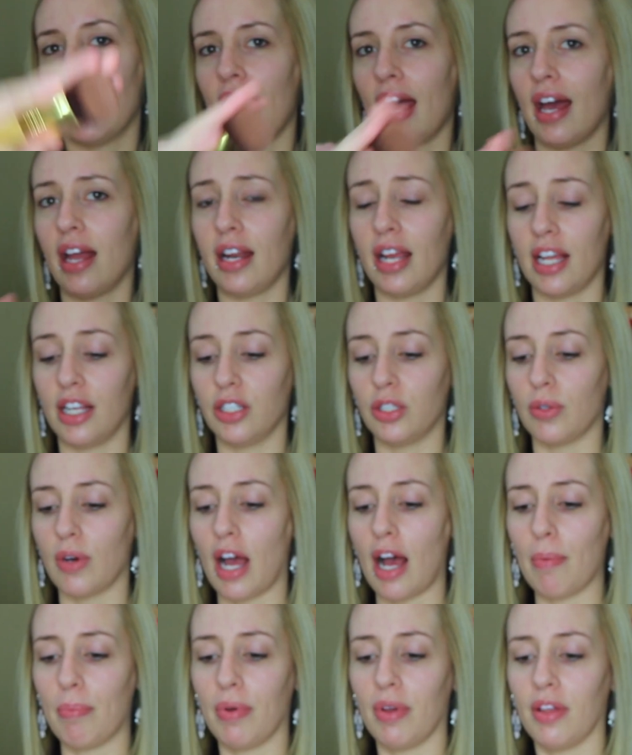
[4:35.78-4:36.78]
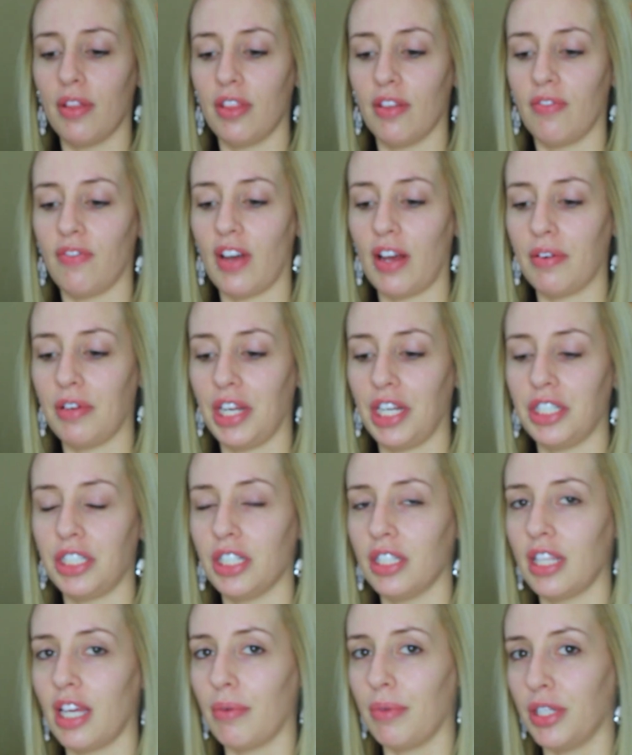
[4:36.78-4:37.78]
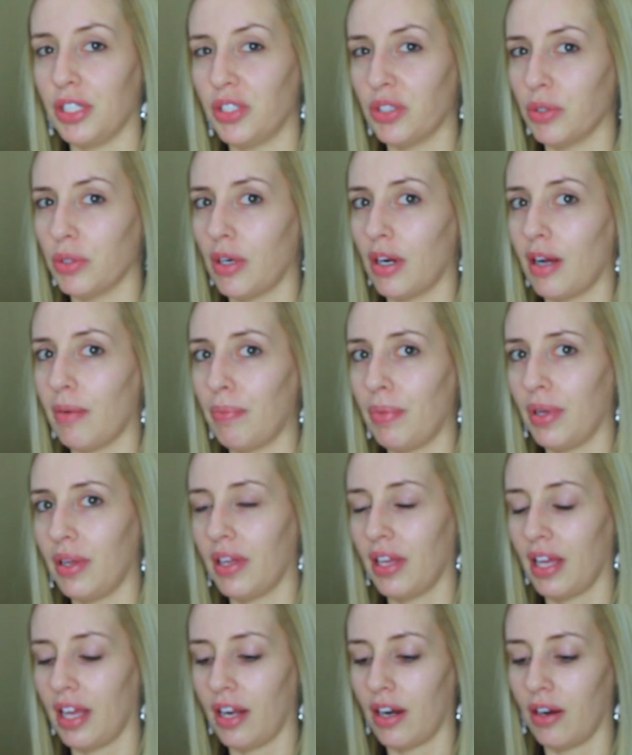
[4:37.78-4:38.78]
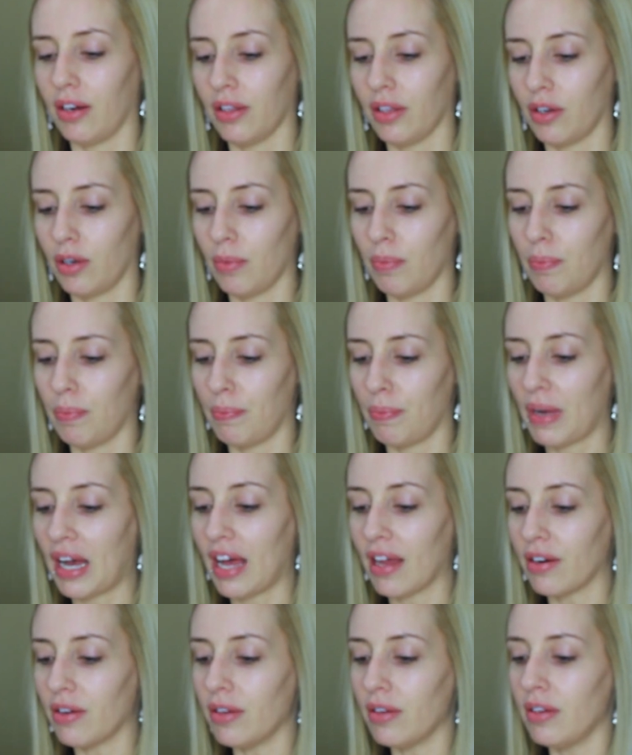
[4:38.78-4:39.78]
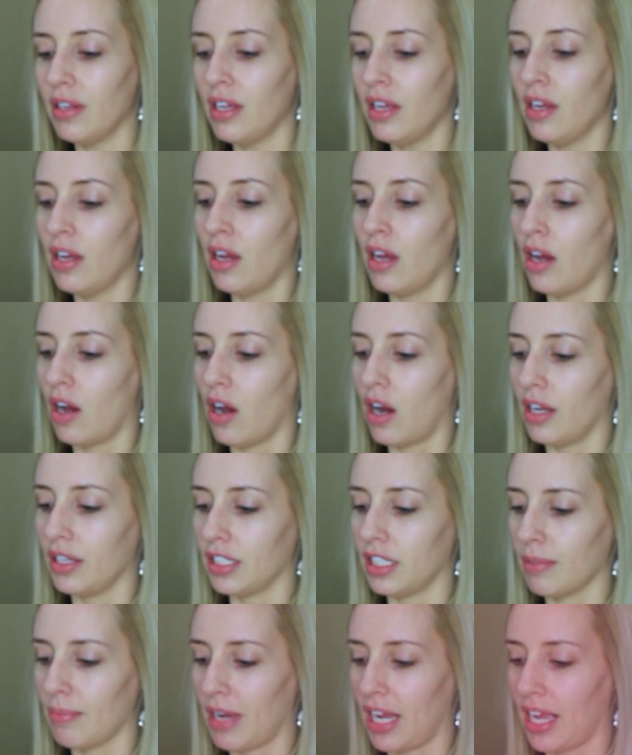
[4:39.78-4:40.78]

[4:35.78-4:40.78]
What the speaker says: ahead and drop the foundation that we drew up in our little bottle onto